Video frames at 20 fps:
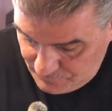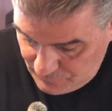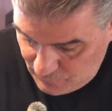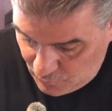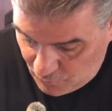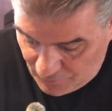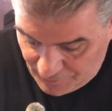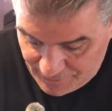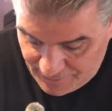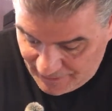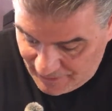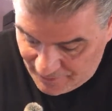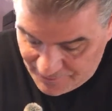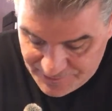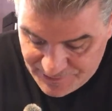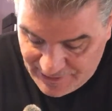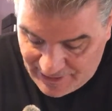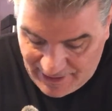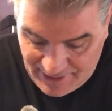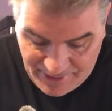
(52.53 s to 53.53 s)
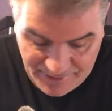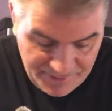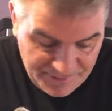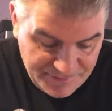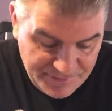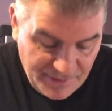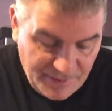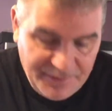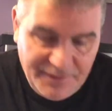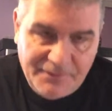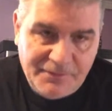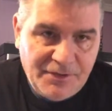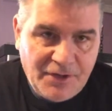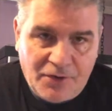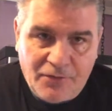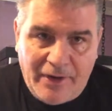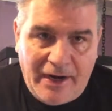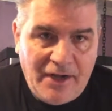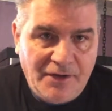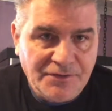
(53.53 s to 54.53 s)
working outside. The
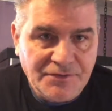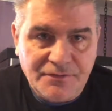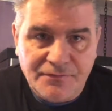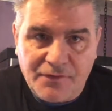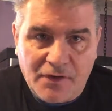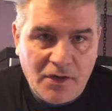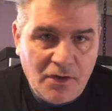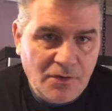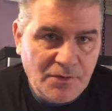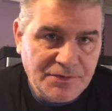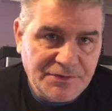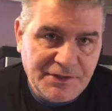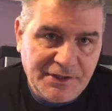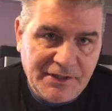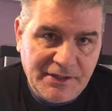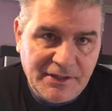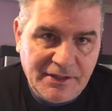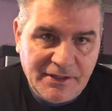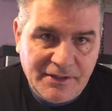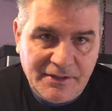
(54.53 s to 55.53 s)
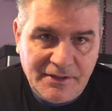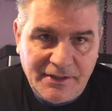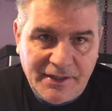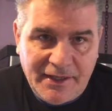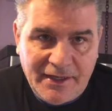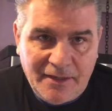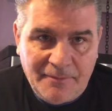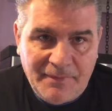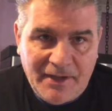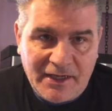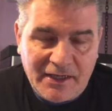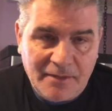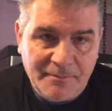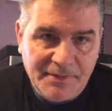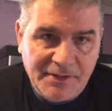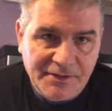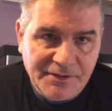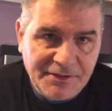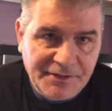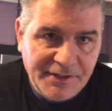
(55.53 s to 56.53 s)
ground's frozen, and I'm not going to be
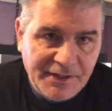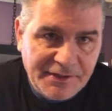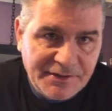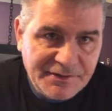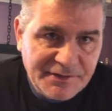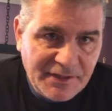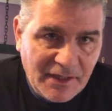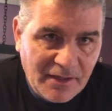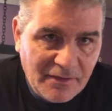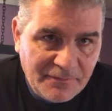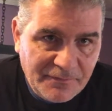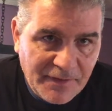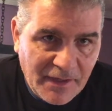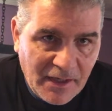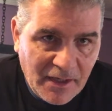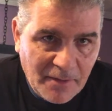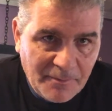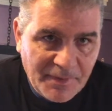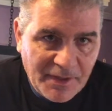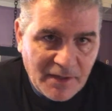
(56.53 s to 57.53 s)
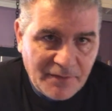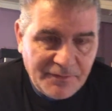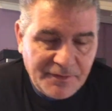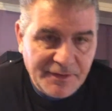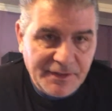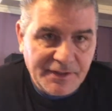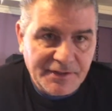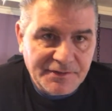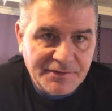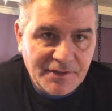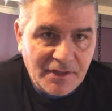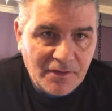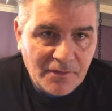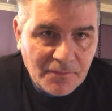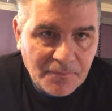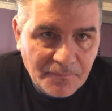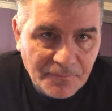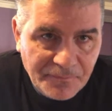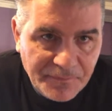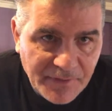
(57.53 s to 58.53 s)
able to dig stuff up and everything. So
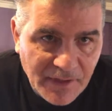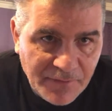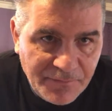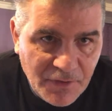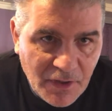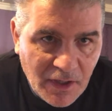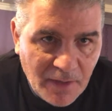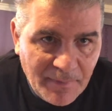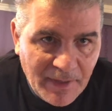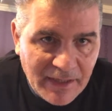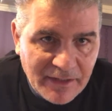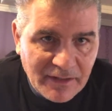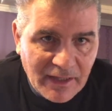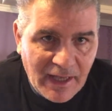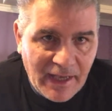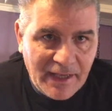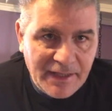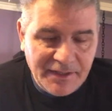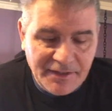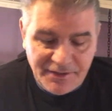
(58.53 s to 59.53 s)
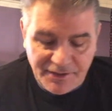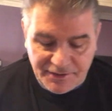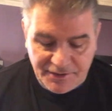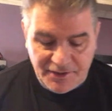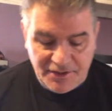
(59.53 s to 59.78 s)
if you come online and you can